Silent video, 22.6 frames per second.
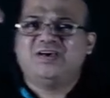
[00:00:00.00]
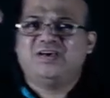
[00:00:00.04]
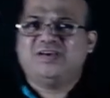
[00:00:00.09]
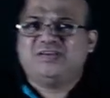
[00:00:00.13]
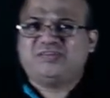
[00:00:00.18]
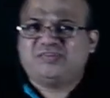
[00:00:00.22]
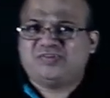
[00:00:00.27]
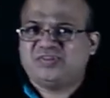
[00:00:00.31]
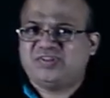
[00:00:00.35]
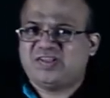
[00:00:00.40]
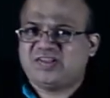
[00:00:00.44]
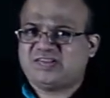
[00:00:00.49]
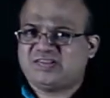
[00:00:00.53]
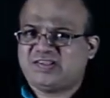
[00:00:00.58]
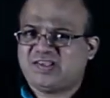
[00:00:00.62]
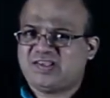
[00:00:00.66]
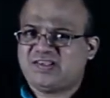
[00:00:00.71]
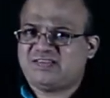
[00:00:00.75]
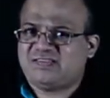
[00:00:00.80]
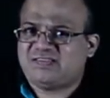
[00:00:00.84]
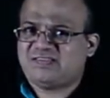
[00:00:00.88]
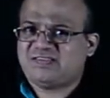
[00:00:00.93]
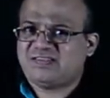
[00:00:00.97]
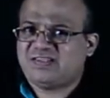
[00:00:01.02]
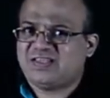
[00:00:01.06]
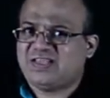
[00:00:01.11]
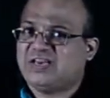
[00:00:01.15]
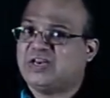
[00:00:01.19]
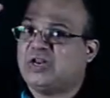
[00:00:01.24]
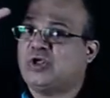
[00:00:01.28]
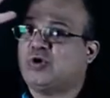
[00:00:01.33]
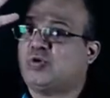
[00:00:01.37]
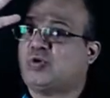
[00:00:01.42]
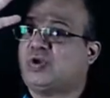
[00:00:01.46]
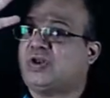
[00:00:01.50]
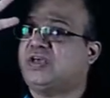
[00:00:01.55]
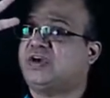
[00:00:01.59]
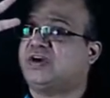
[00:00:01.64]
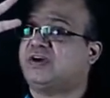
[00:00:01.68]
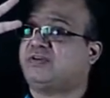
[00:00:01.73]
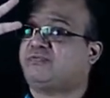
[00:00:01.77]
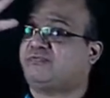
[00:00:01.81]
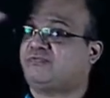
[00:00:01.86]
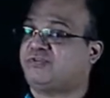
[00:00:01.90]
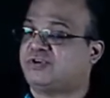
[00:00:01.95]
So this is
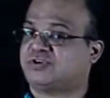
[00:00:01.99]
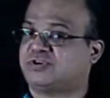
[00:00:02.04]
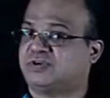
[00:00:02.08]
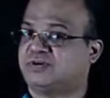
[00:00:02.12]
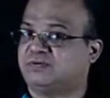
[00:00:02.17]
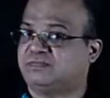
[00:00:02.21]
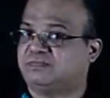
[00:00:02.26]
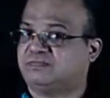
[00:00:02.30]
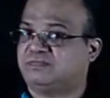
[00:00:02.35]
nuclear fission.